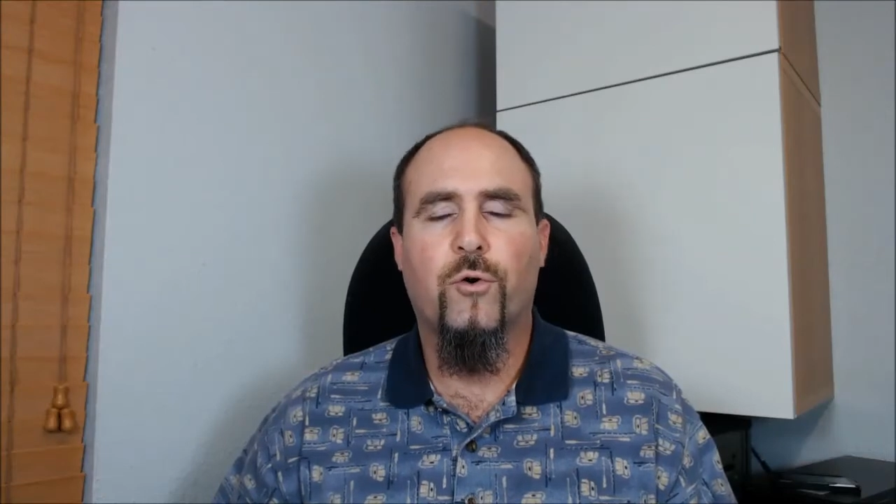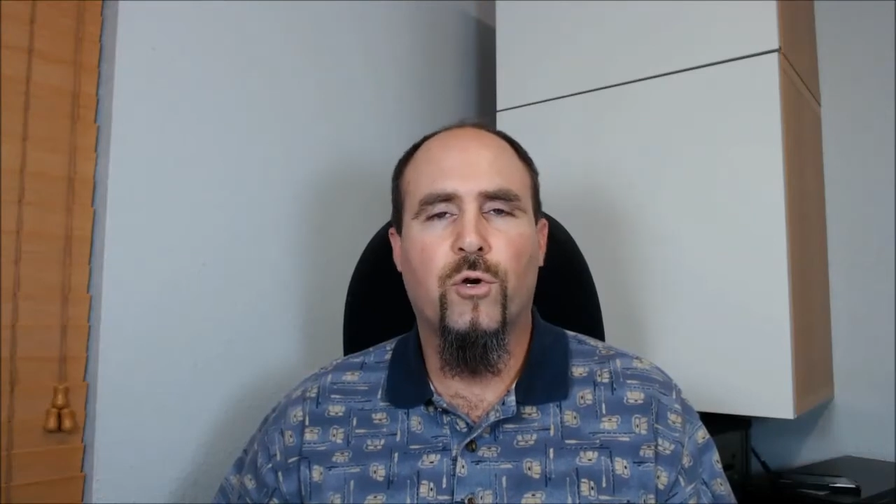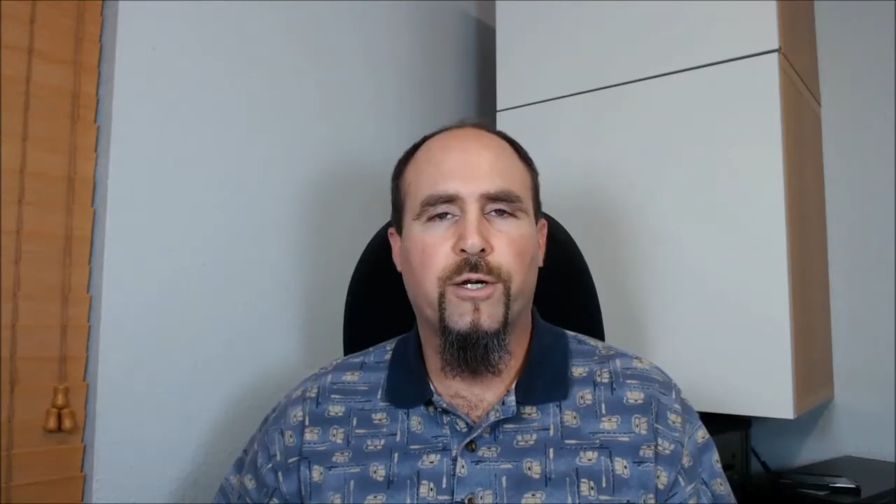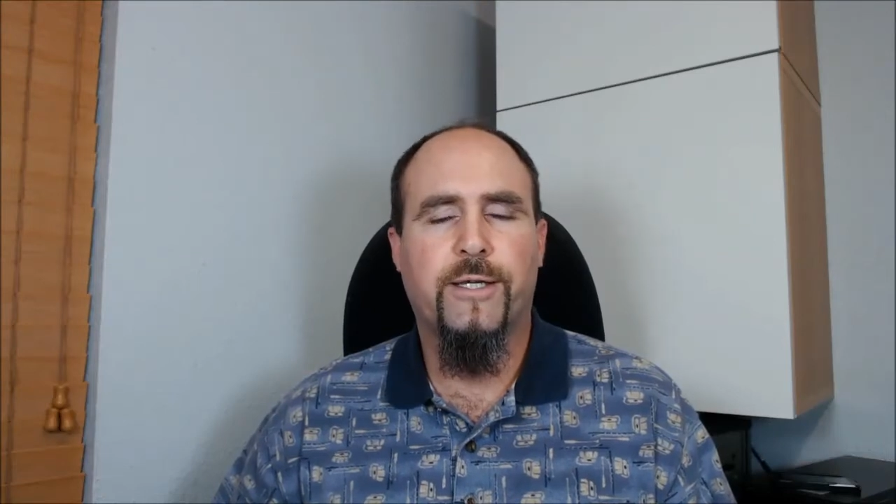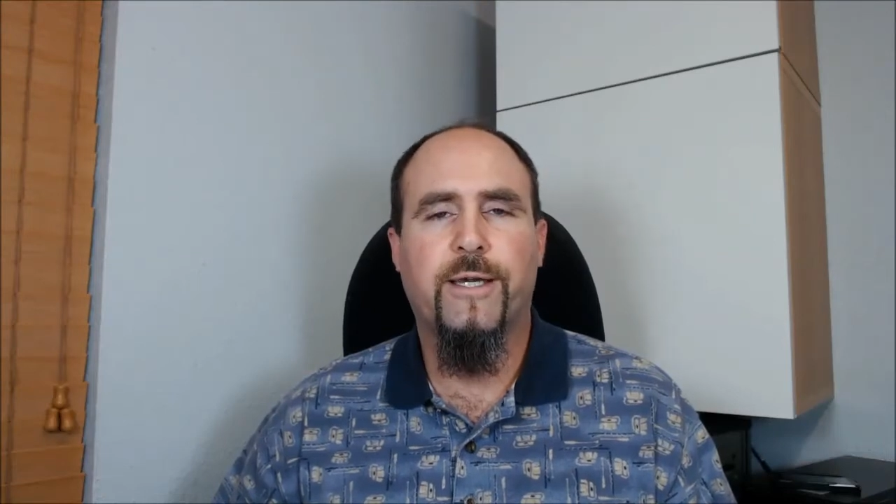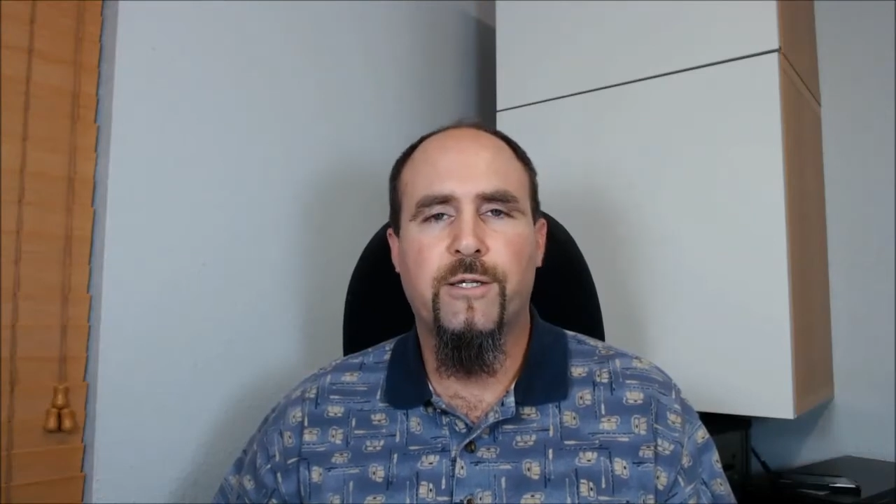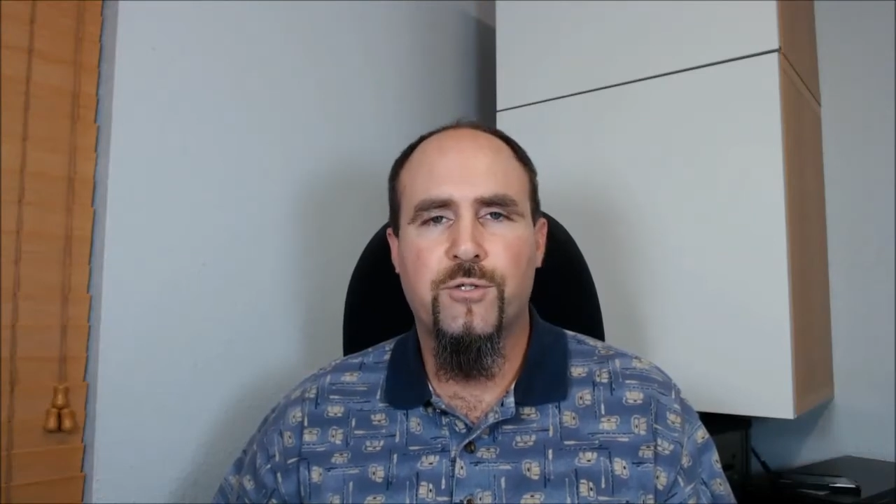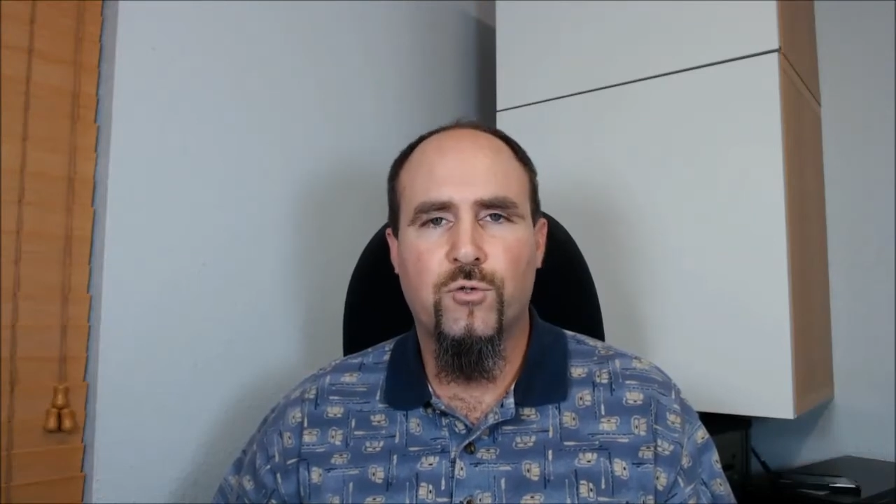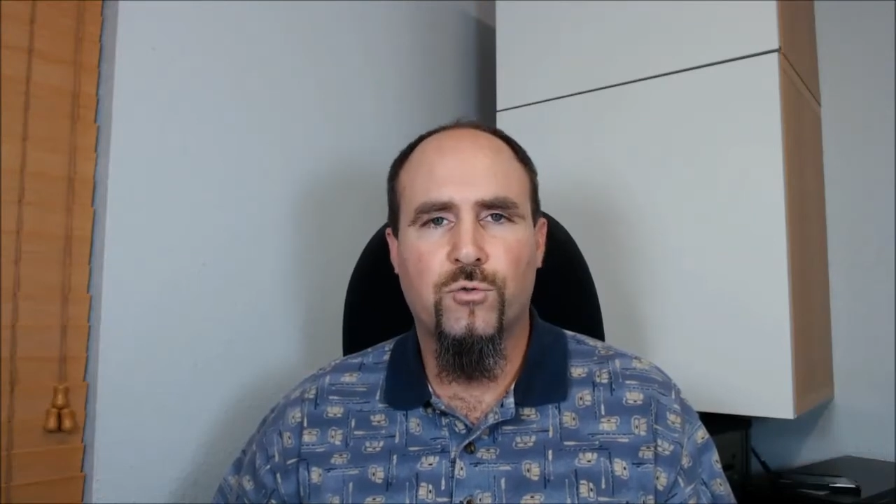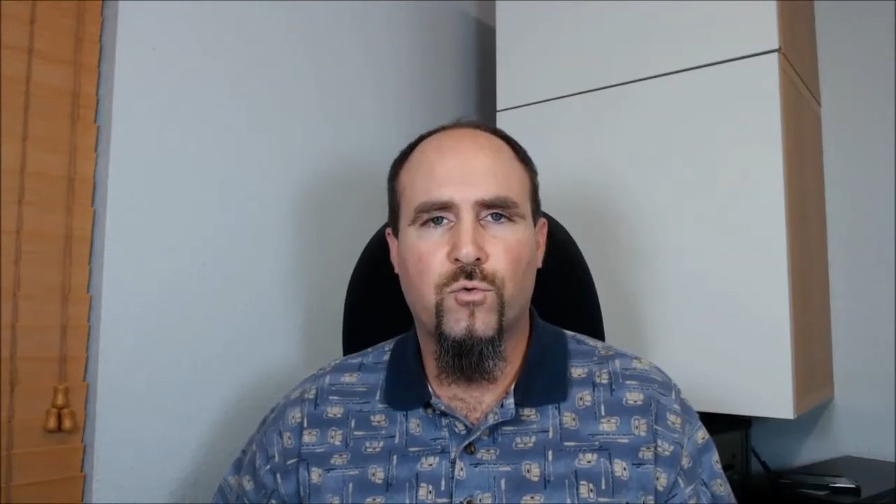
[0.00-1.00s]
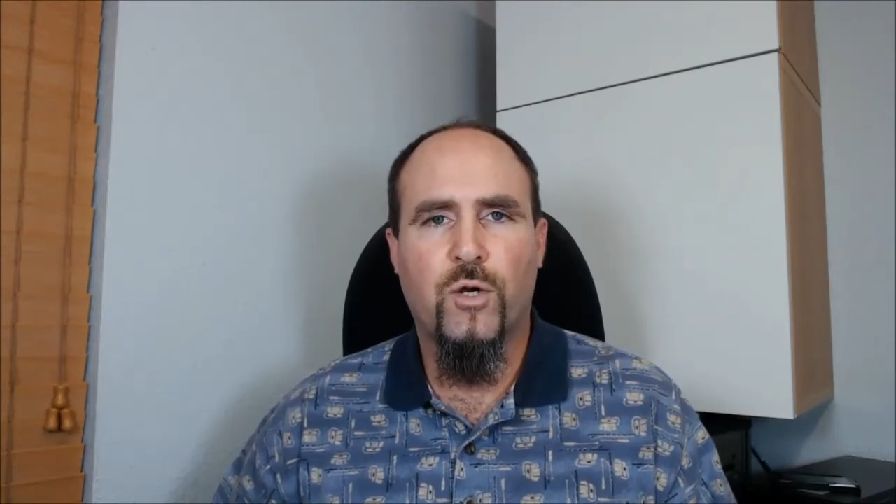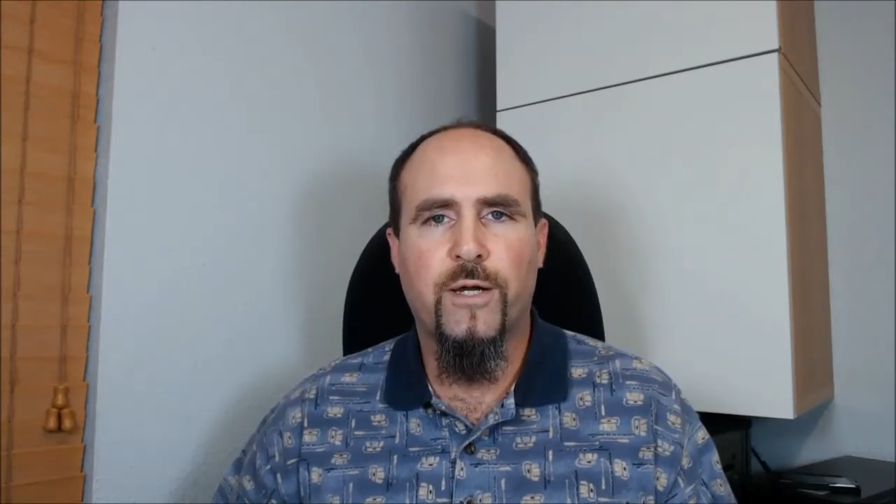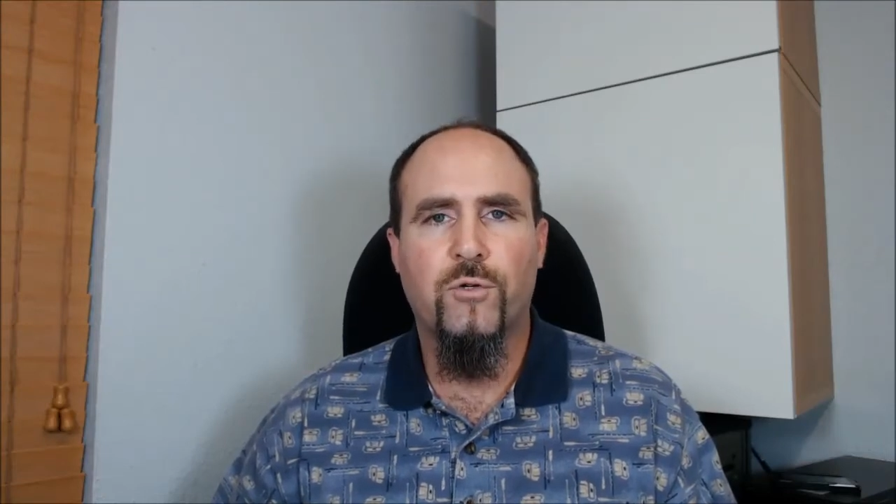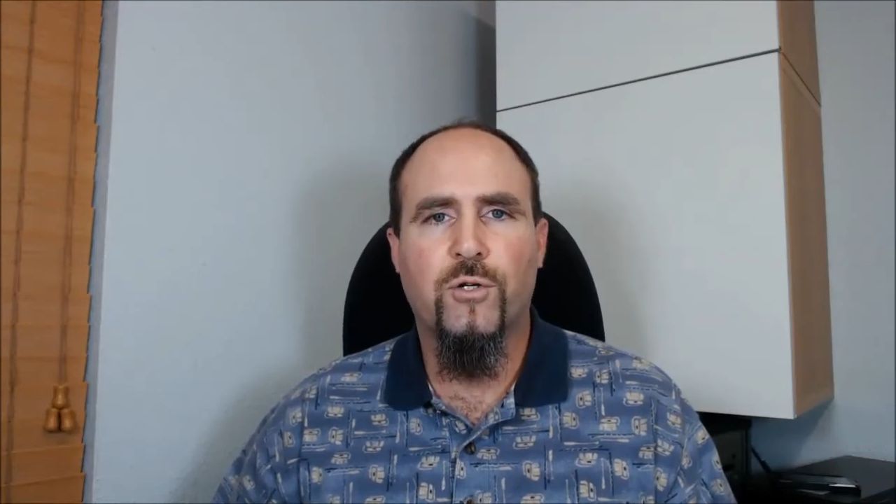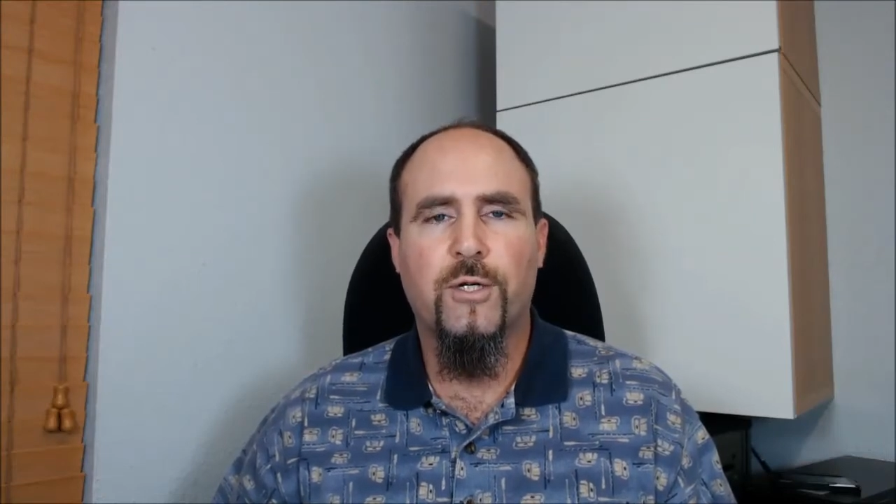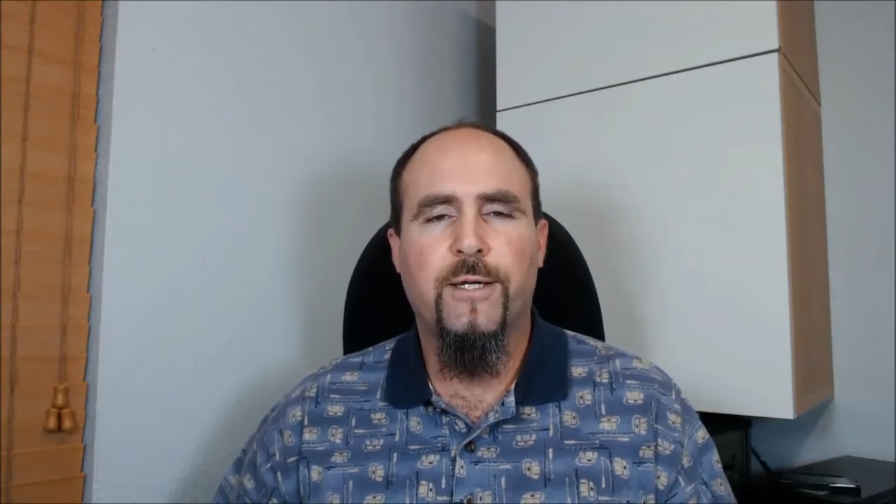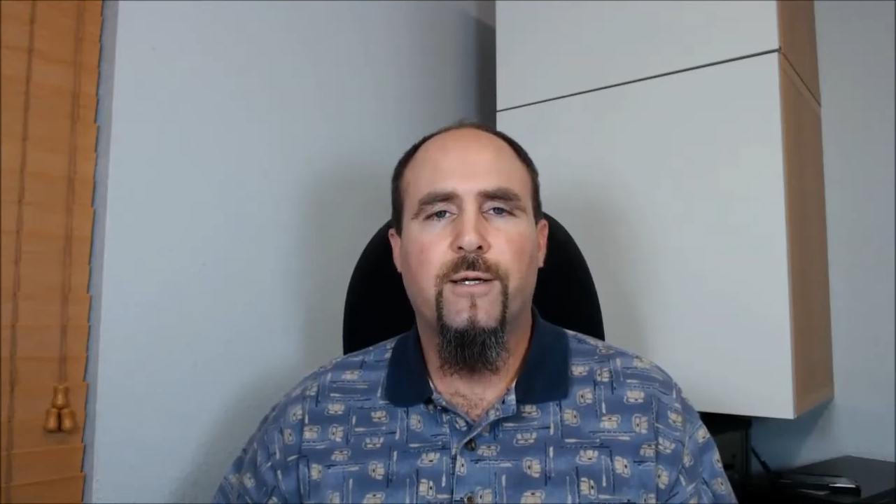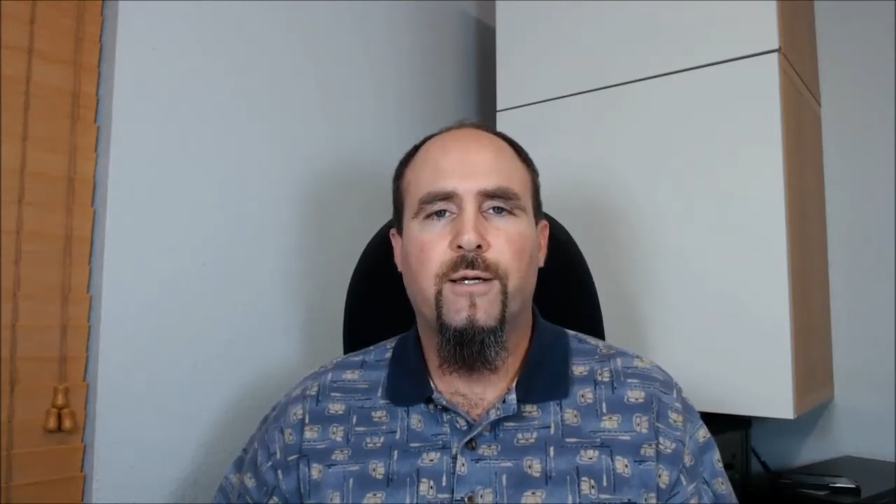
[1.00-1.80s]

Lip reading: or an occasional driver,